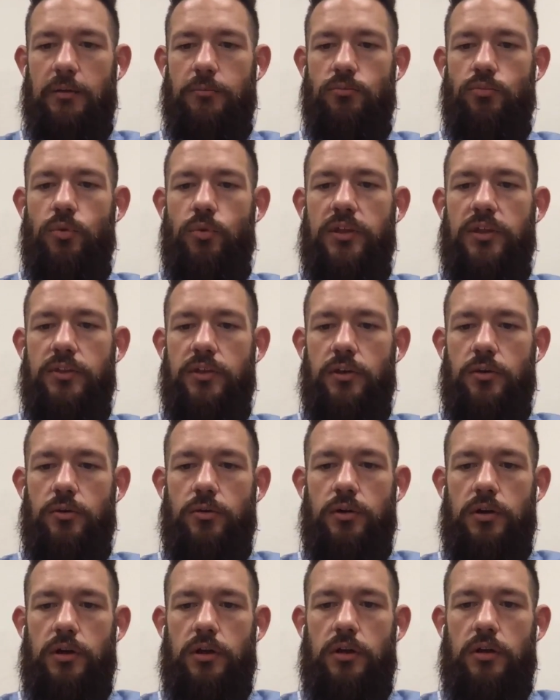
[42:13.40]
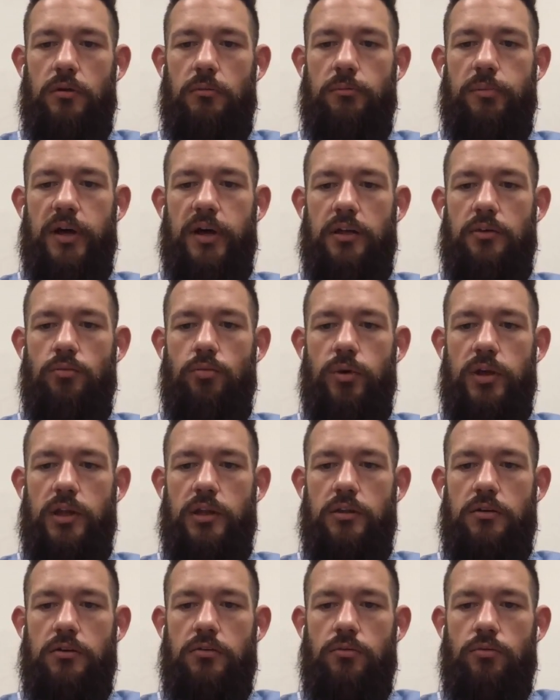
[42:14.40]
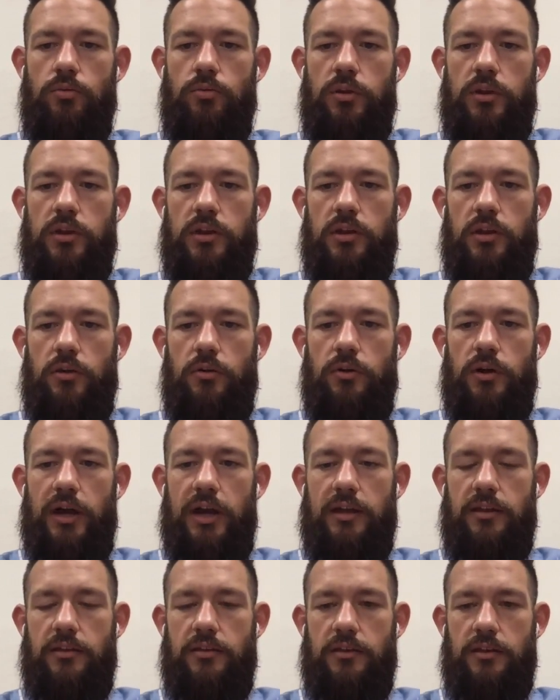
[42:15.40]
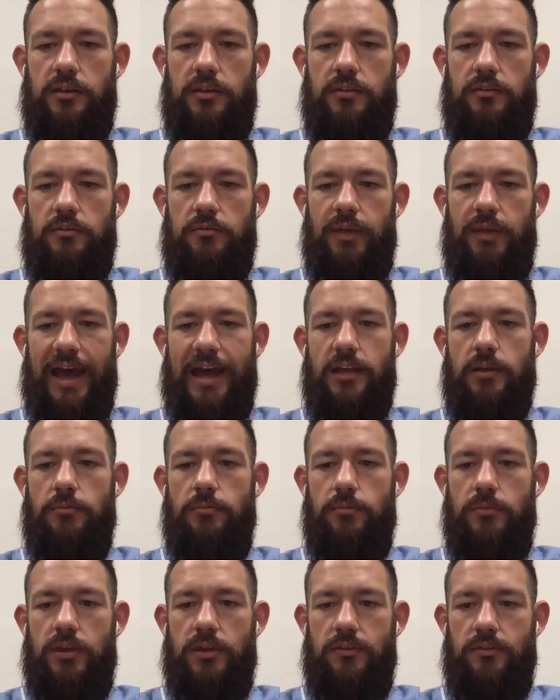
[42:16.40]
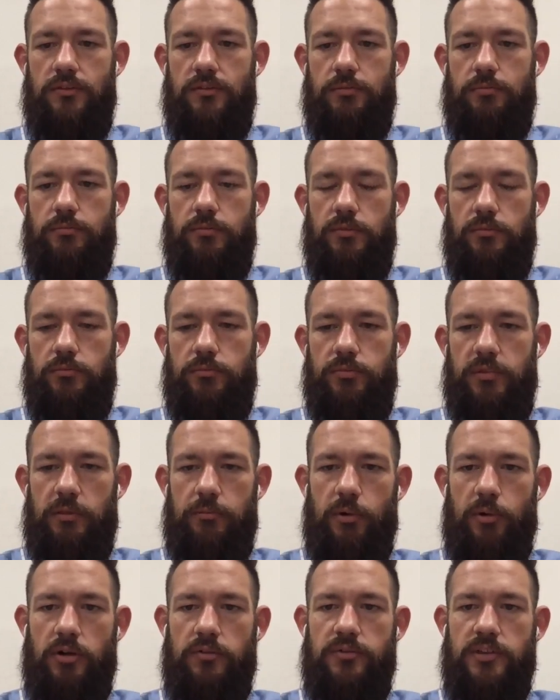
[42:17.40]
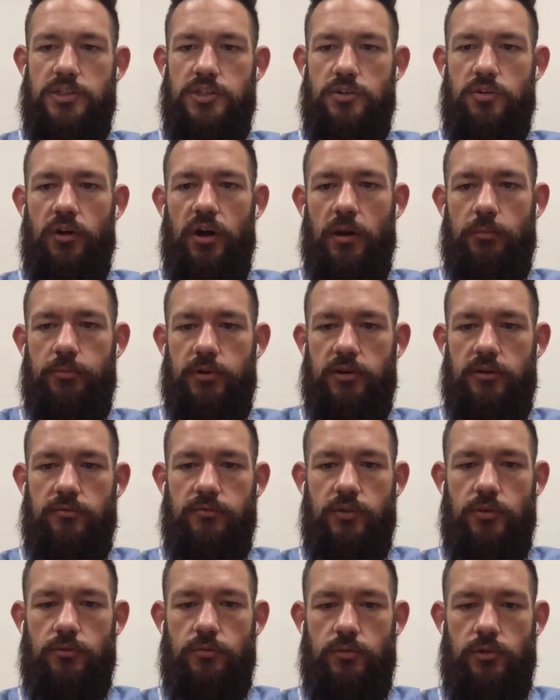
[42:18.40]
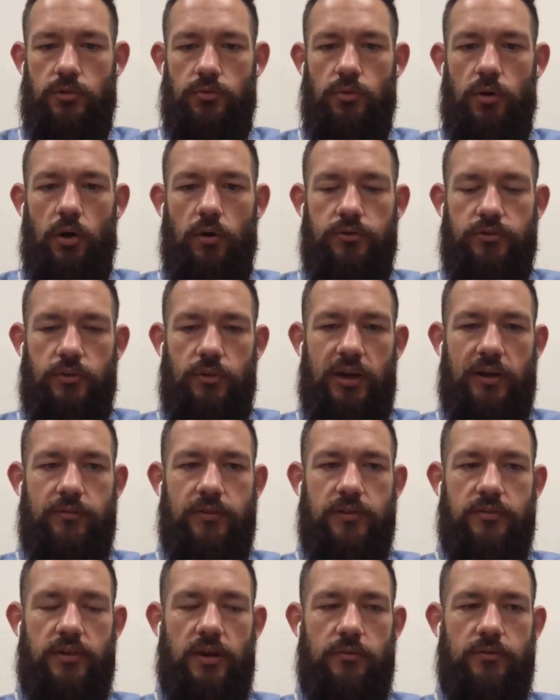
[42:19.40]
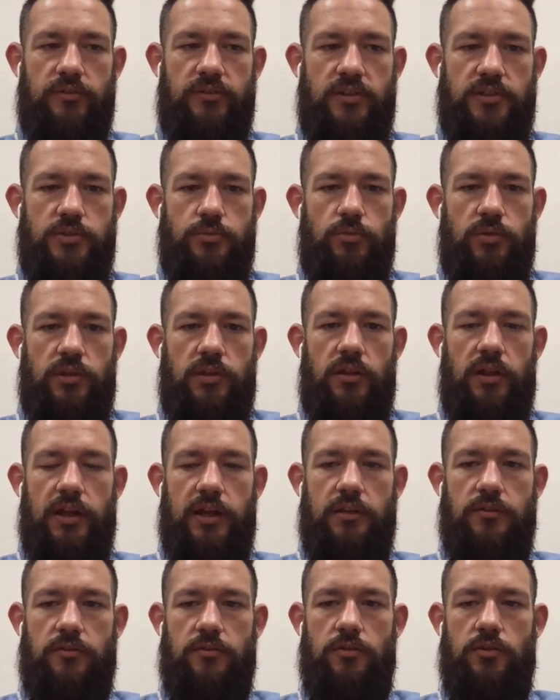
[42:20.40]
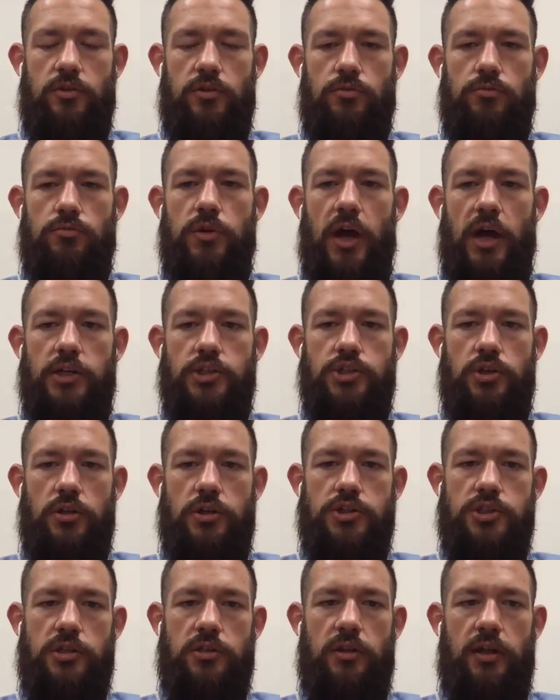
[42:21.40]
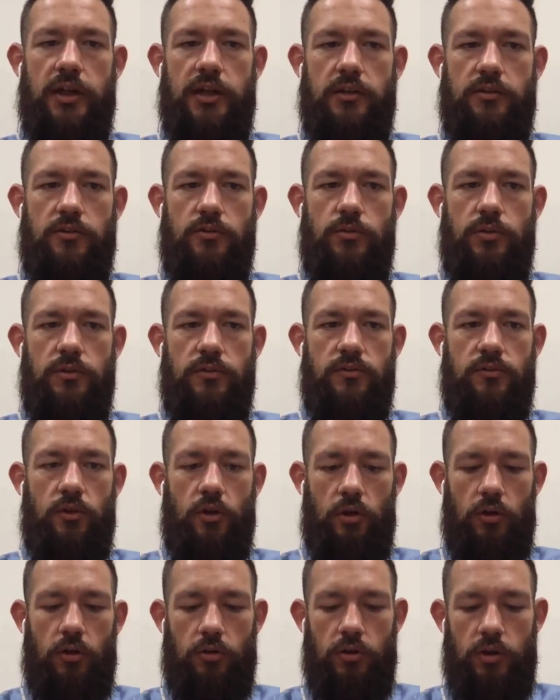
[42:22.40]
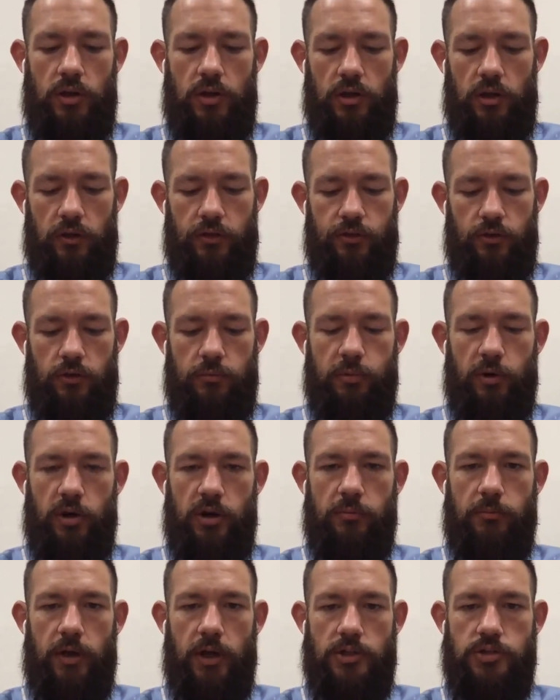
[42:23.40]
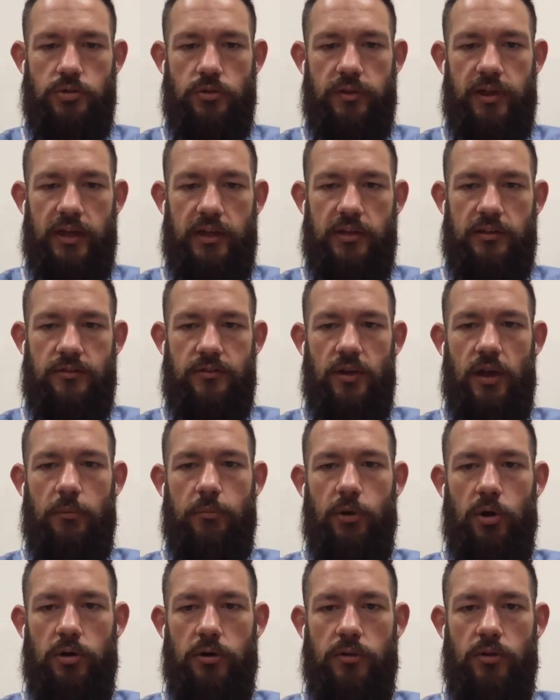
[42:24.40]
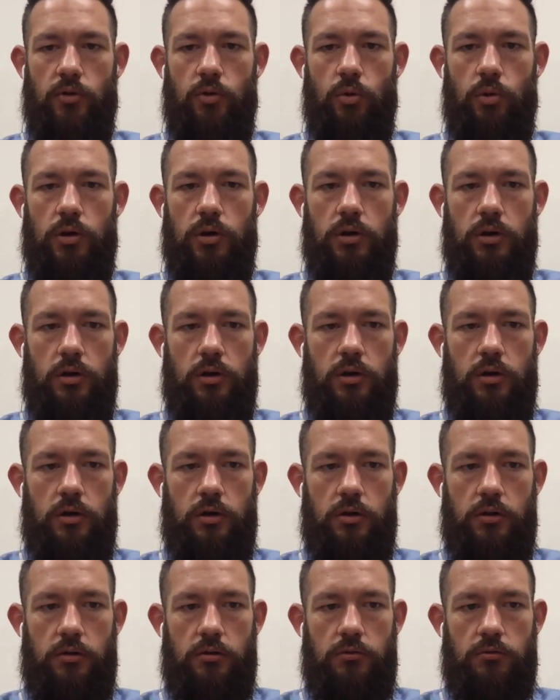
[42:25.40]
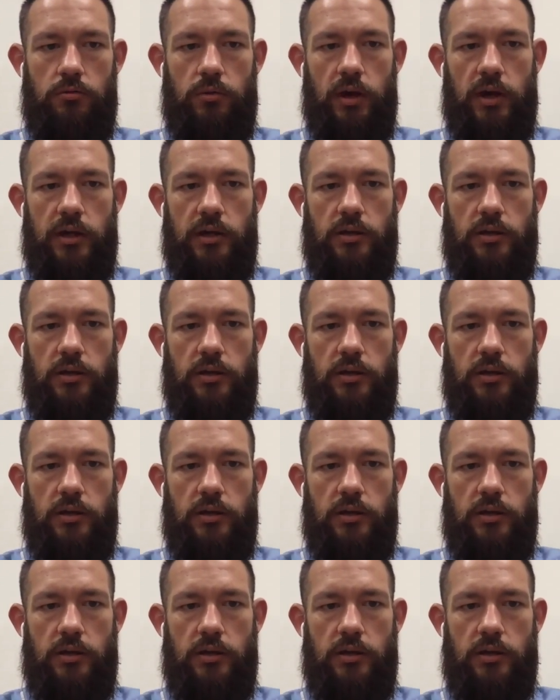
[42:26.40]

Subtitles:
with you. But when, Adam is part of Digital Operative, you also have this conversation with clients. Do you not charge a client to install a third-party module that is not part of the core? Right?